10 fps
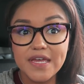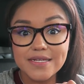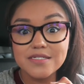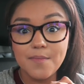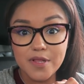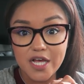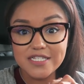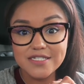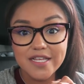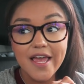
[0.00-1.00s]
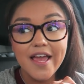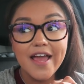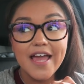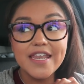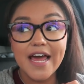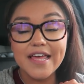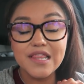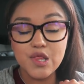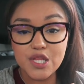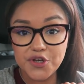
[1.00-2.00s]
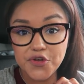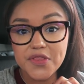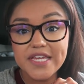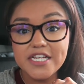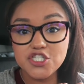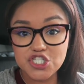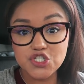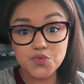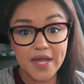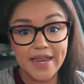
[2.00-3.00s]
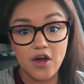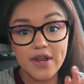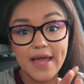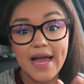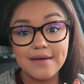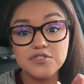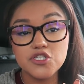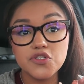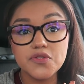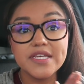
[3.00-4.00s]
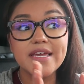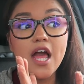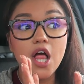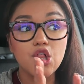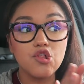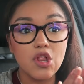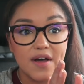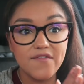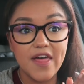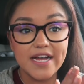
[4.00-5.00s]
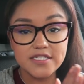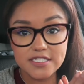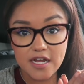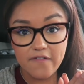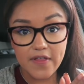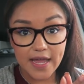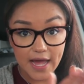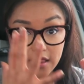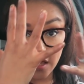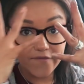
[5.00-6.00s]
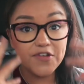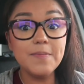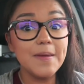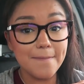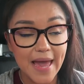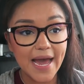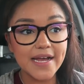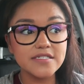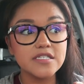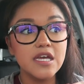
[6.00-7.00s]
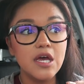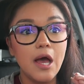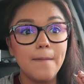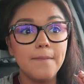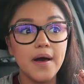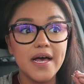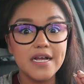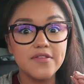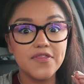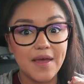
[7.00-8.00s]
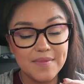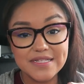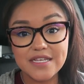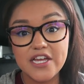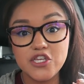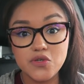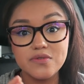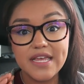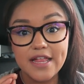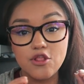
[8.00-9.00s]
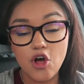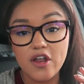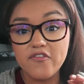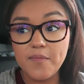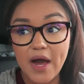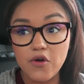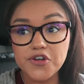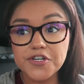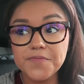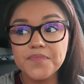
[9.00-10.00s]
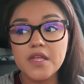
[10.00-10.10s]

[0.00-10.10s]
Fix Plus. And I literally just ran out. I absolutely love that stuff. I love to be matte, but that means I use a lot of powder,